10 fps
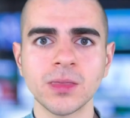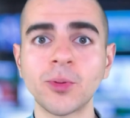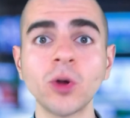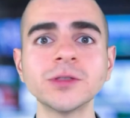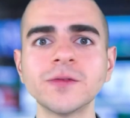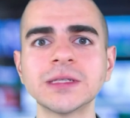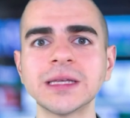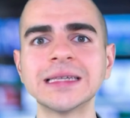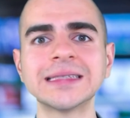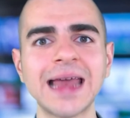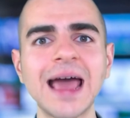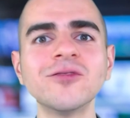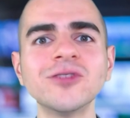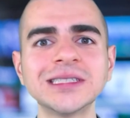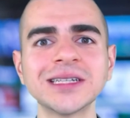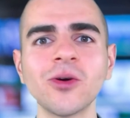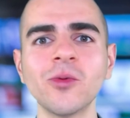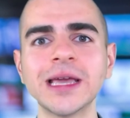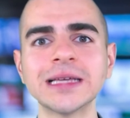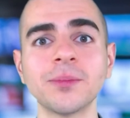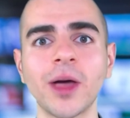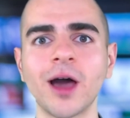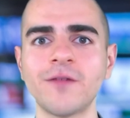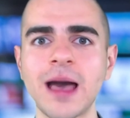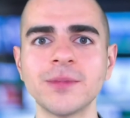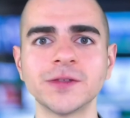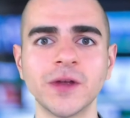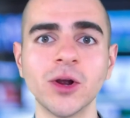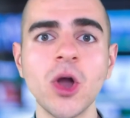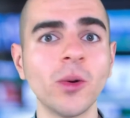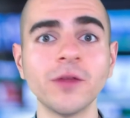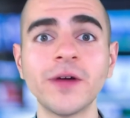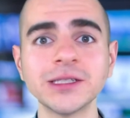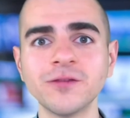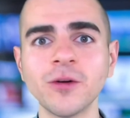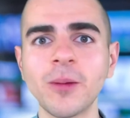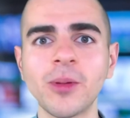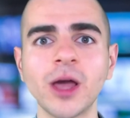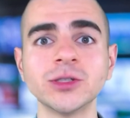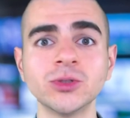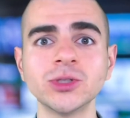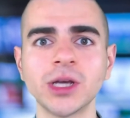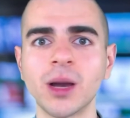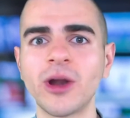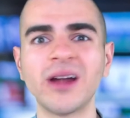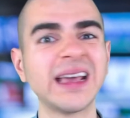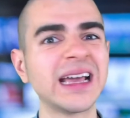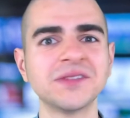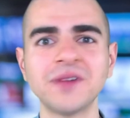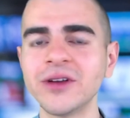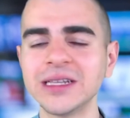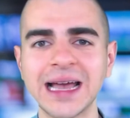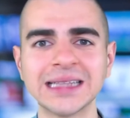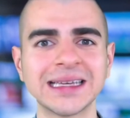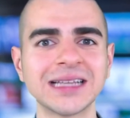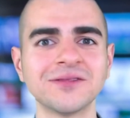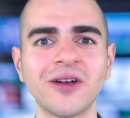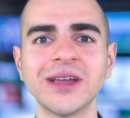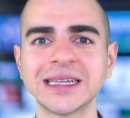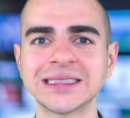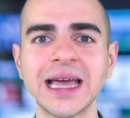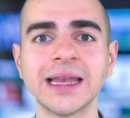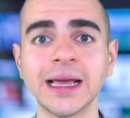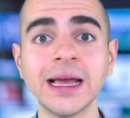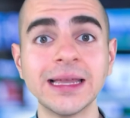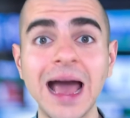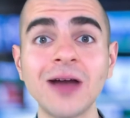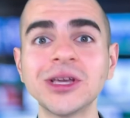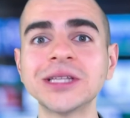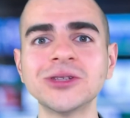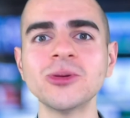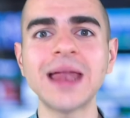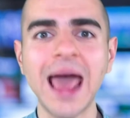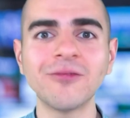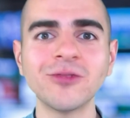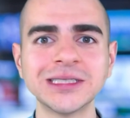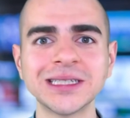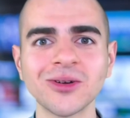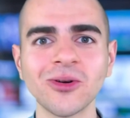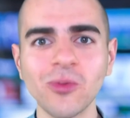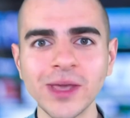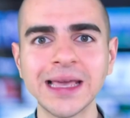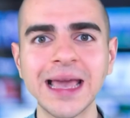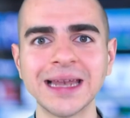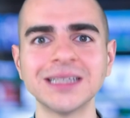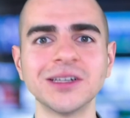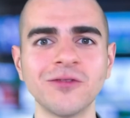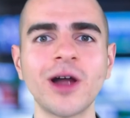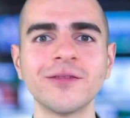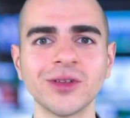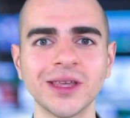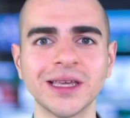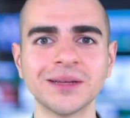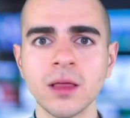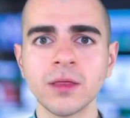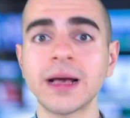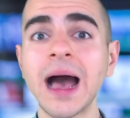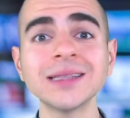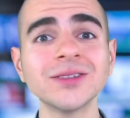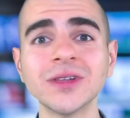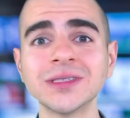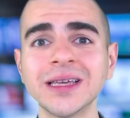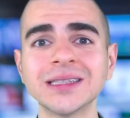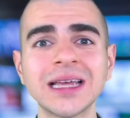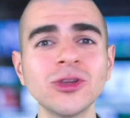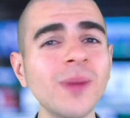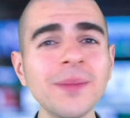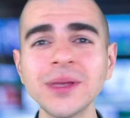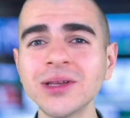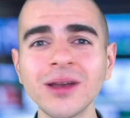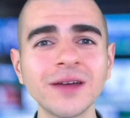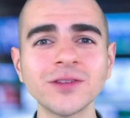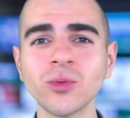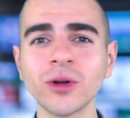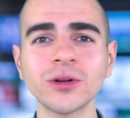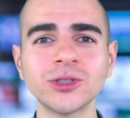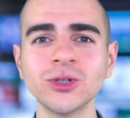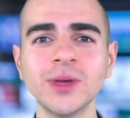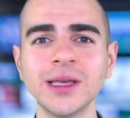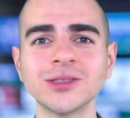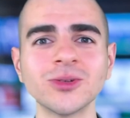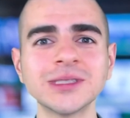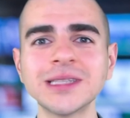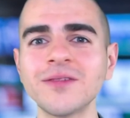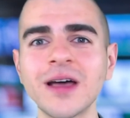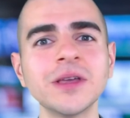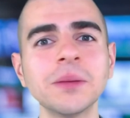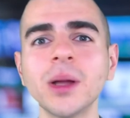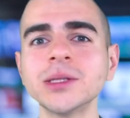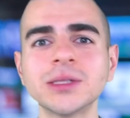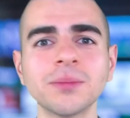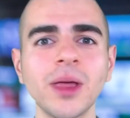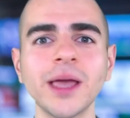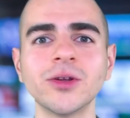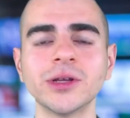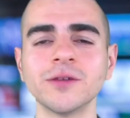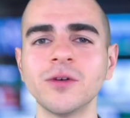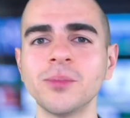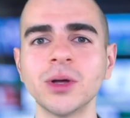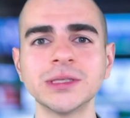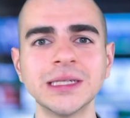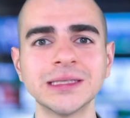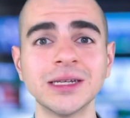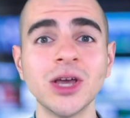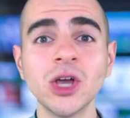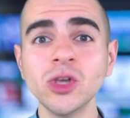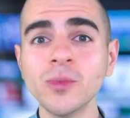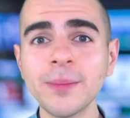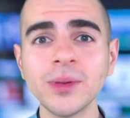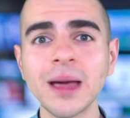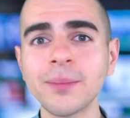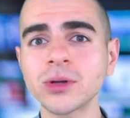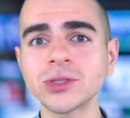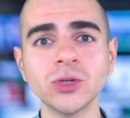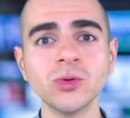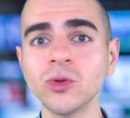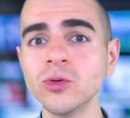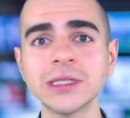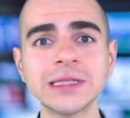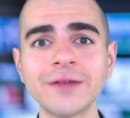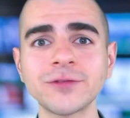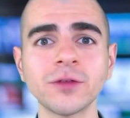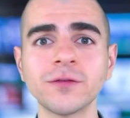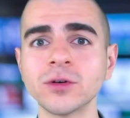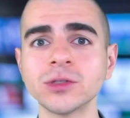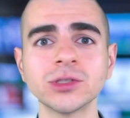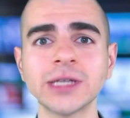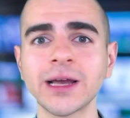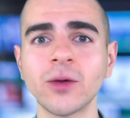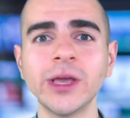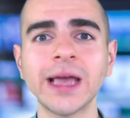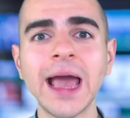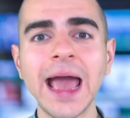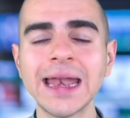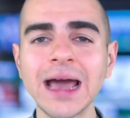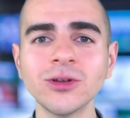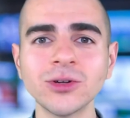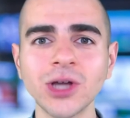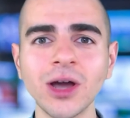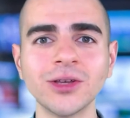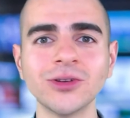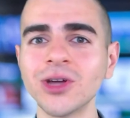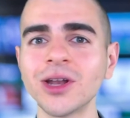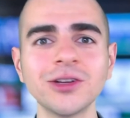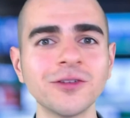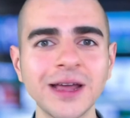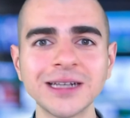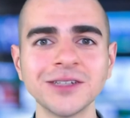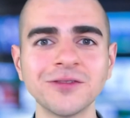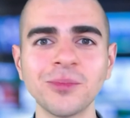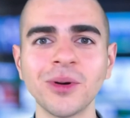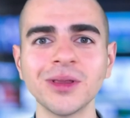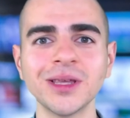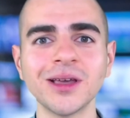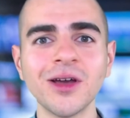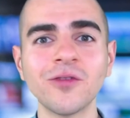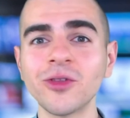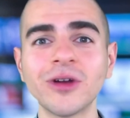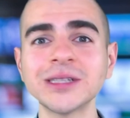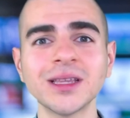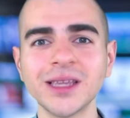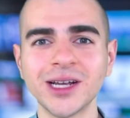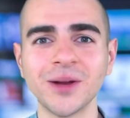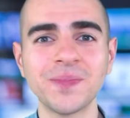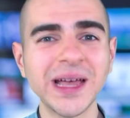The pros of this league is that every single week is a playoff atmosphere. When the fantasy football playoffs usually come around, it gets very tense, it gets very exciting. Now you get to do that every single week in a Survivor league. The cons of this league is that you might be done after 1 or 2 weeks, so instead of having months to play during the football season, you might be that person who loses after the first or second week, and now you're done. You're done in your fantasy football league for the rest of the year.